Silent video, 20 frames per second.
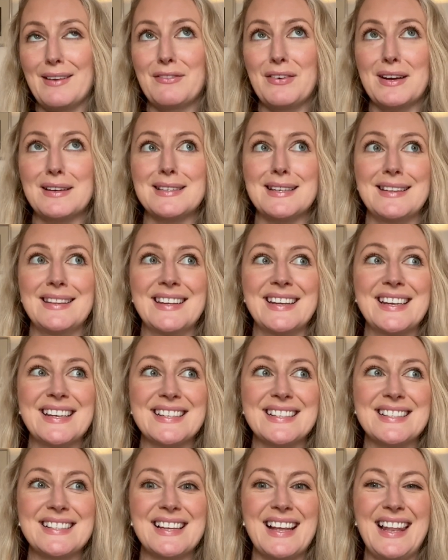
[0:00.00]
In fact, I think
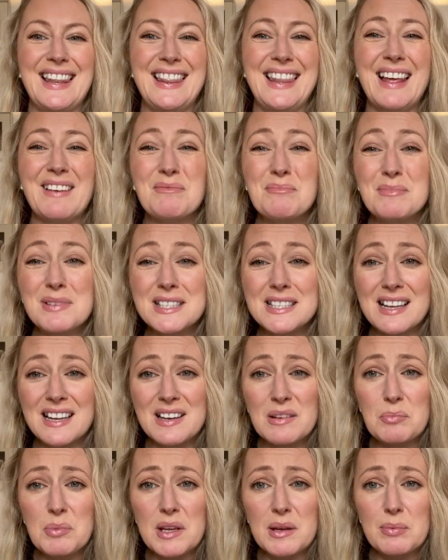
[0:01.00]
it's
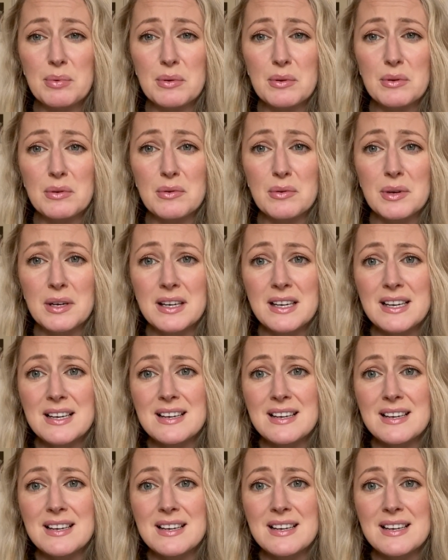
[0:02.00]
11% of people